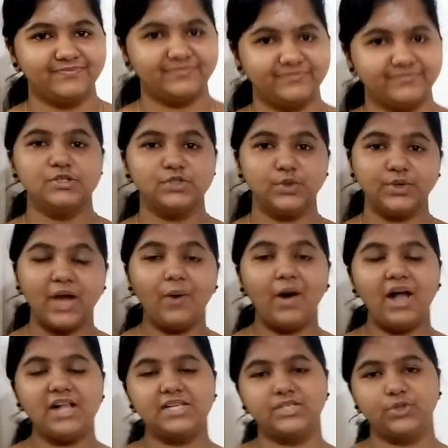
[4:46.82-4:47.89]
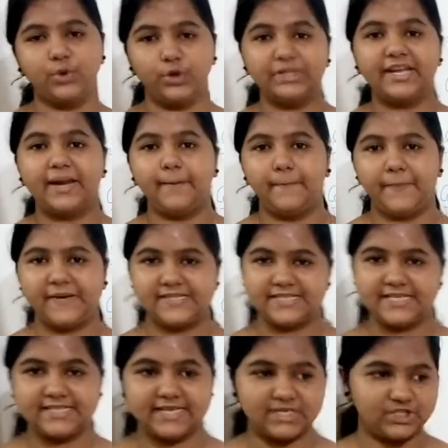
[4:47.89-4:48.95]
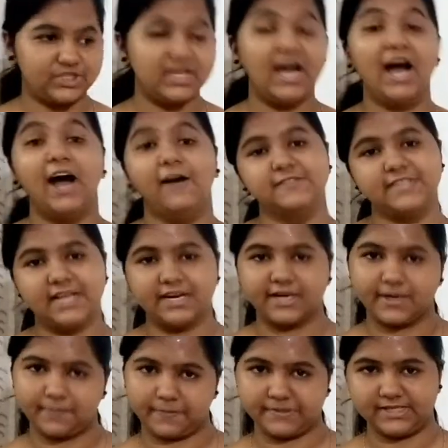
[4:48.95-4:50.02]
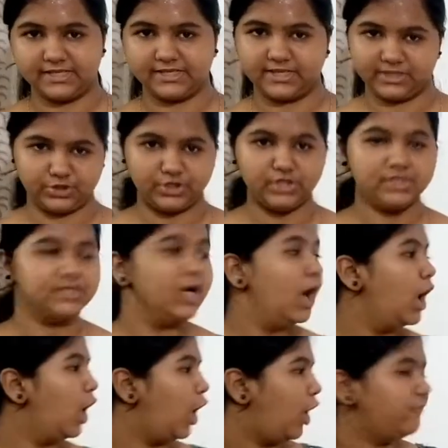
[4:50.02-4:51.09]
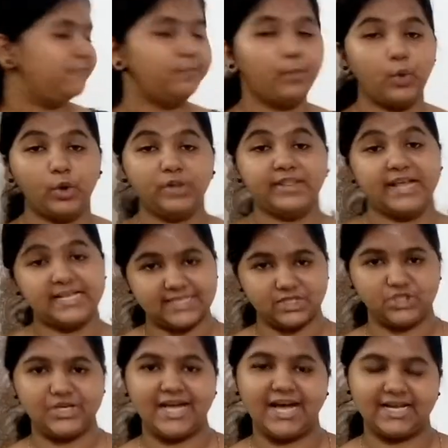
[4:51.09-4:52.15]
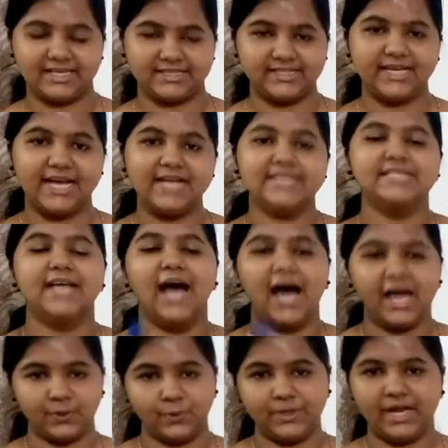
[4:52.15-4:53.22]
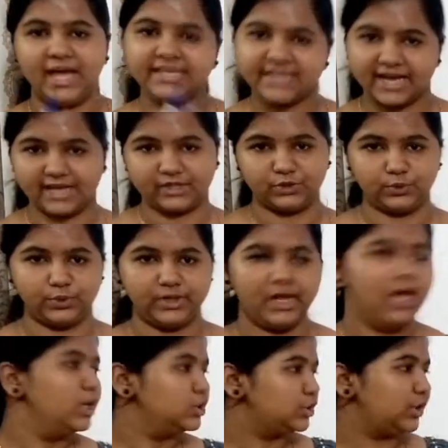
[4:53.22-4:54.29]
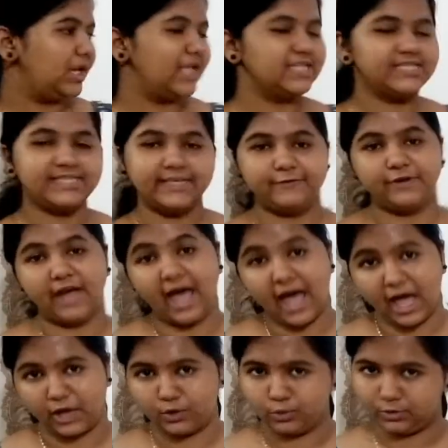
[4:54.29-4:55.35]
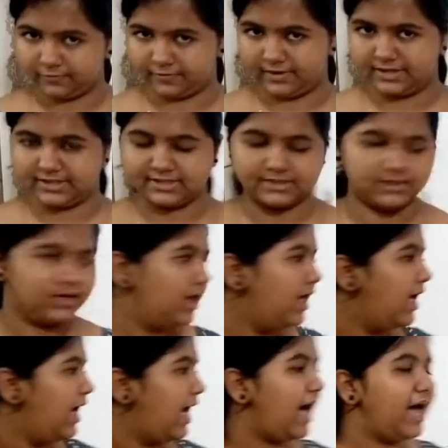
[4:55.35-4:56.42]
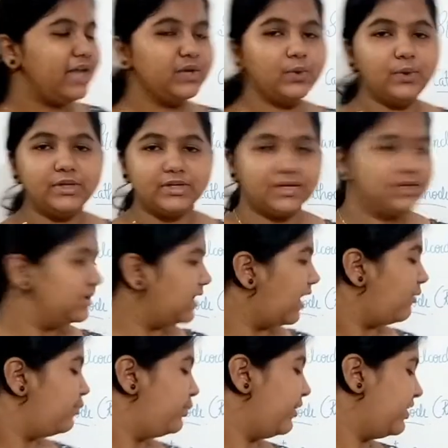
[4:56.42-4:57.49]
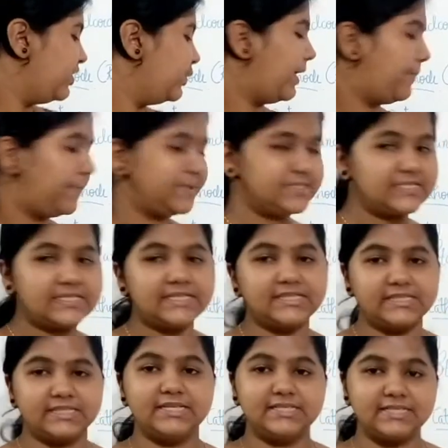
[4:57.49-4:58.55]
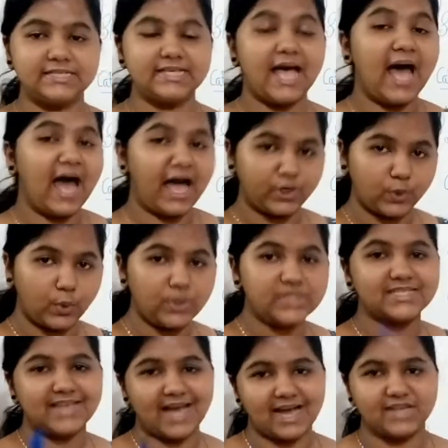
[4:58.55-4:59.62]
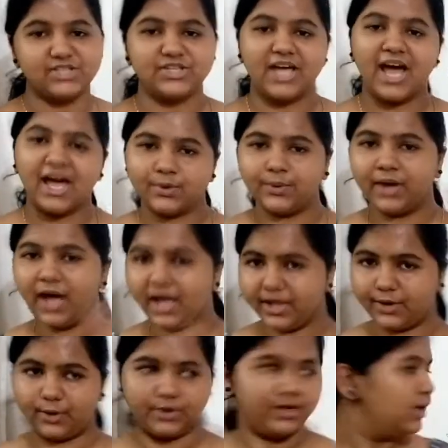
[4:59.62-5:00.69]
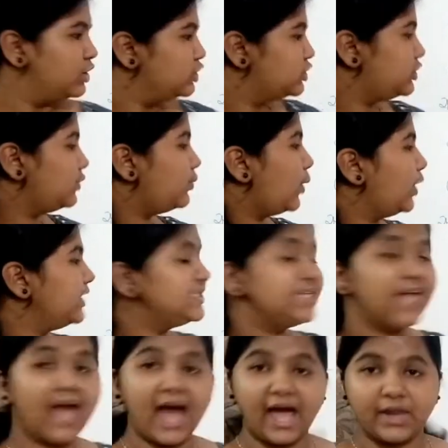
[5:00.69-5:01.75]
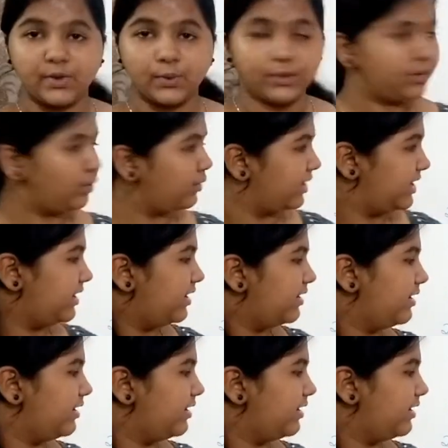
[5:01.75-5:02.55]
So now I'll show you the representation, half cell representations of both SHE acting as anode and cathode. So let's see for anode first. Anode, when you represent it, it is anode slash anode ion. So what is the anode over here?